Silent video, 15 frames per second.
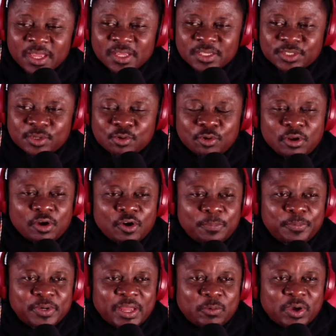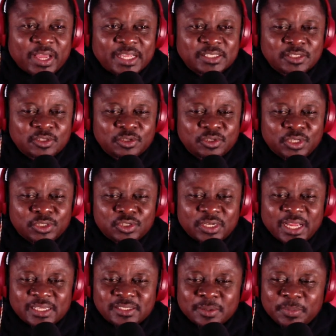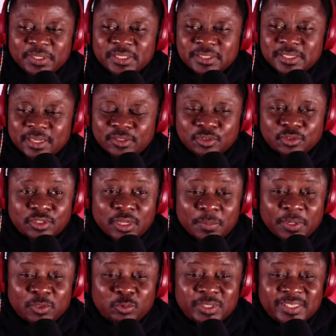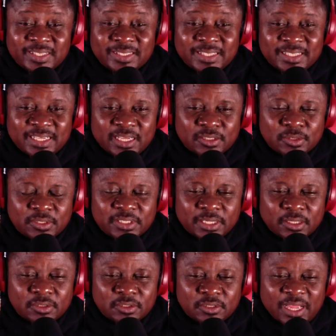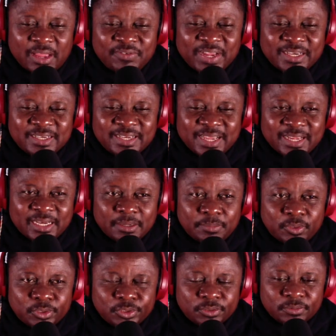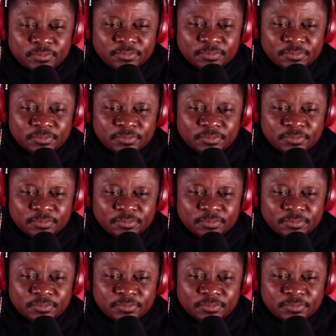School open and we're getting to know each other, and somebody with 16 years old tells you, I've had 9 abortions.